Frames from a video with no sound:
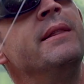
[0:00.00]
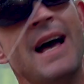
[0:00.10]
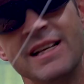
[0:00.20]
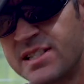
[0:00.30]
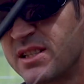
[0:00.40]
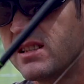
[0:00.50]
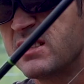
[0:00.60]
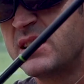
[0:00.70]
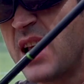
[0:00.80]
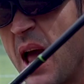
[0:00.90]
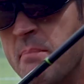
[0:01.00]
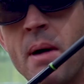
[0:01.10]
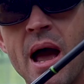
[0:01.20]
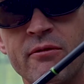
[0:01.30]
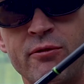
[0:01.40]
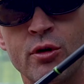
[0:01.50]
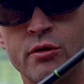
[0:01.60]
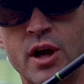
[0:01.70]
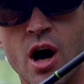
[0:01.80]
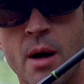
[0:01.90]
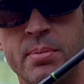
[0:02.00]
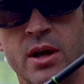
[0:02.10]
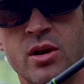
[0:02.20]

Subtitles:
That's 10 pound fluorocarbon I